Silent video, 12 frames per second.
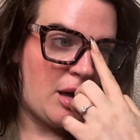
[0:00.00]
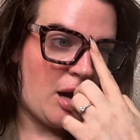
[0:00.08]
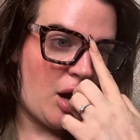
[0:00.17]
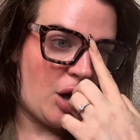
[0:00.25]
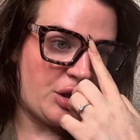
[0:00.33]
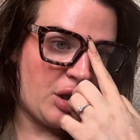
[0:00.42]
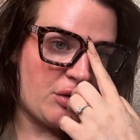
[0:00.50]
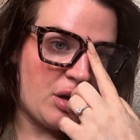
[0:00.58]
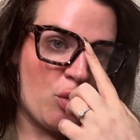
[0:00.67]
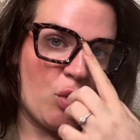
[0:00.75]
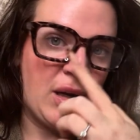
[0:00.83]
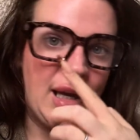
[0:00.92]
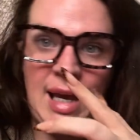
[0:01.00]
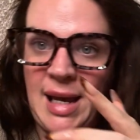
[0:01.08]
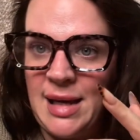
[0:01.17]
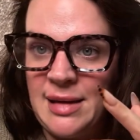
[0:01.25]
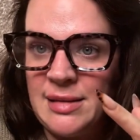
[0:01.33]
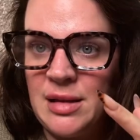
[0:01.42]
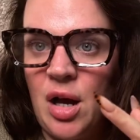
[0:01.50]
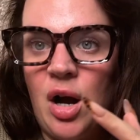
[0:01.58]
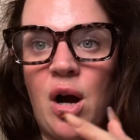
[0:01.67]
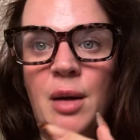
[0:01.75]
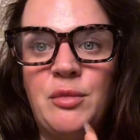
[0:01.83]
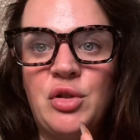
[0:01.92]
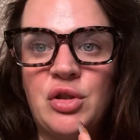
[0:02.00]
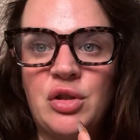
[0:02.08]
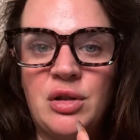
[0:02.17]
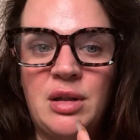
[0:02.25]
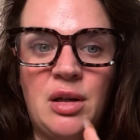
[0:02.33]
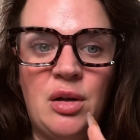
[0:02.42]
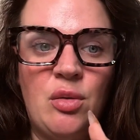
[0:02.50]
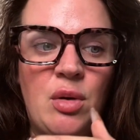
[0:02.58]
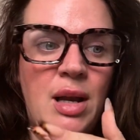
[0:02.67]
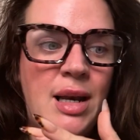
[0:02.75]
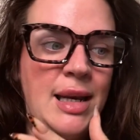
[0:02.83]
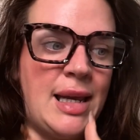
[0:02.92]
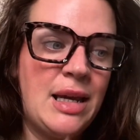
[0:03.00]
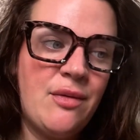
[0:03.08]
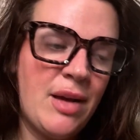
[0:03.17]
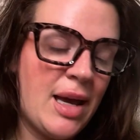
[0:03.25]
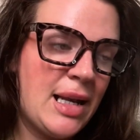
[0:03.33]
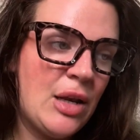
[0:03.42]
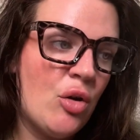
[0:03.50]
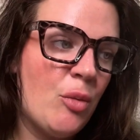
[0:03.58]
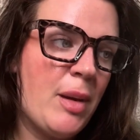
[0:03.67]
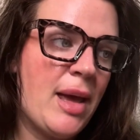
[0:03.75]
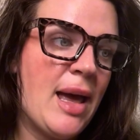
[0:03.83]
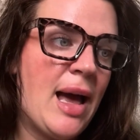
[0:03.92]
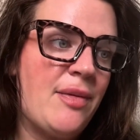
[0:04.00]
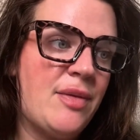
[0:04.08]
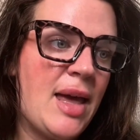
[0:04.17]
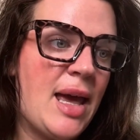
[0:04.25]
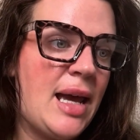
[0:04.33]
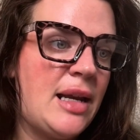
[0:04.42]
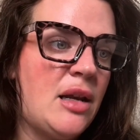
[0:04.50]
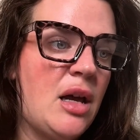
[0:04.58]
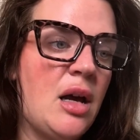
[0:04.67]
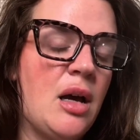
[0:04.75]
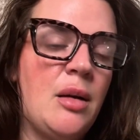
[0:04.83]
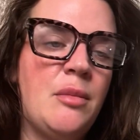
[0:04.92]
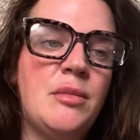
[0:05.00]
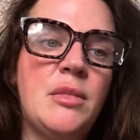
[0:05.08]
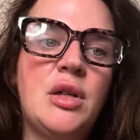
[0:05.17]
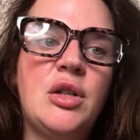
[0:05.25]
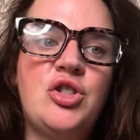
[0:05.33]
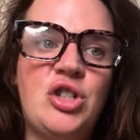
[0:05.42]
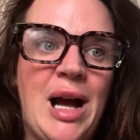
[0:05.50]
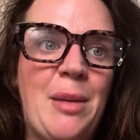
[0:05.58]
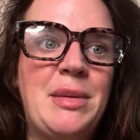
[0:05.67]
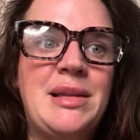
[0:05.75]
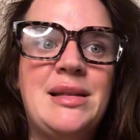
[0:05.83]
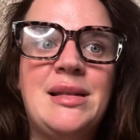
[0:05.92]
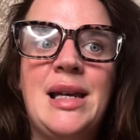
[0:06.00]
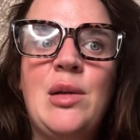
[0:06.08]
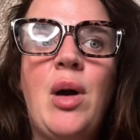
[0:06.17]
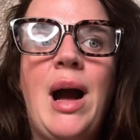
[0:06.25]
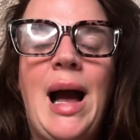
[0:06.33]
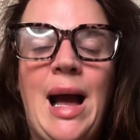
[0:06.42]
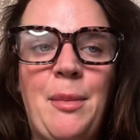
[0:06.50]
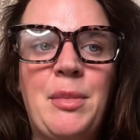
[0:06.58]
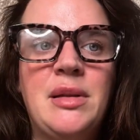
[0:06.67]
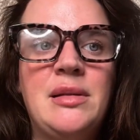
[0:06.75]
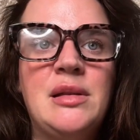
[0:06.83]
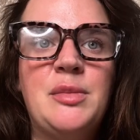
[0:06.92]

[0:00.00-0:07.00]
I don't know what it is. I'm just going to leave it a little bit and then jab and see what happens.